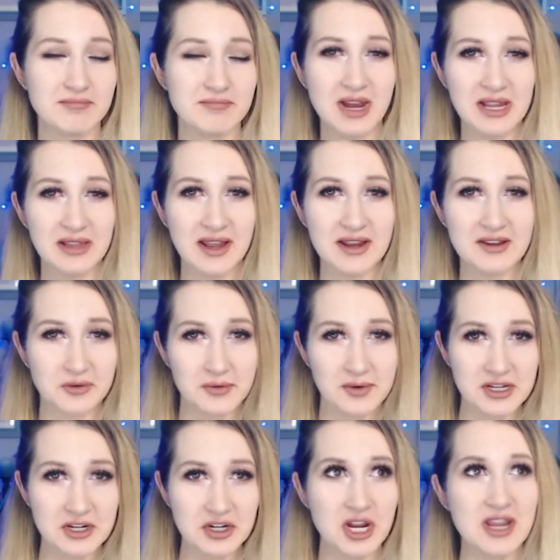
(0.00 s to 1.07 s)
my lines were
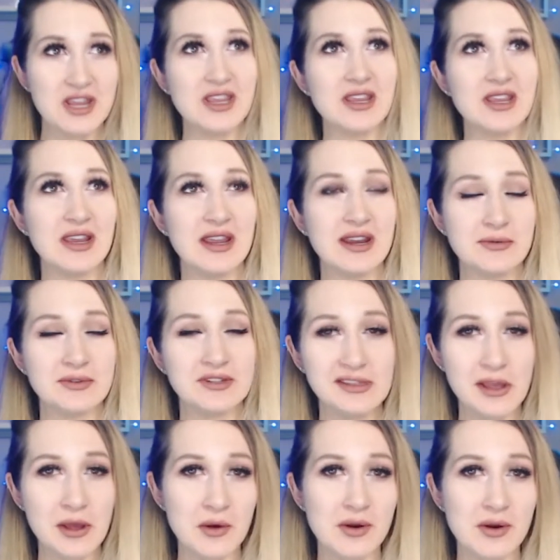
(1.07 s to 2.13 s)
really shaky and I was
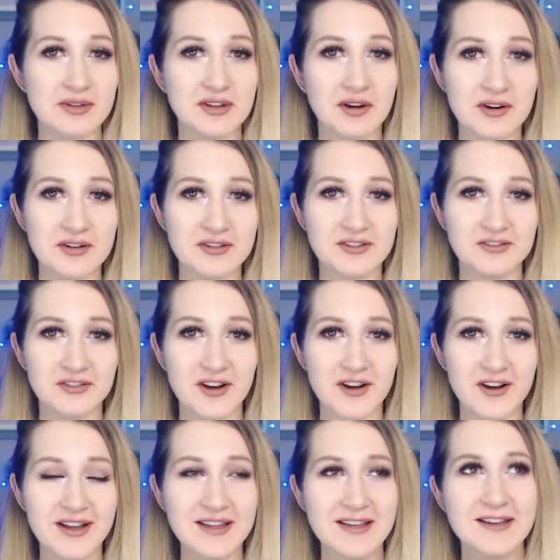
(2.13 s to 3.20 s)
slow and it was hard to draw.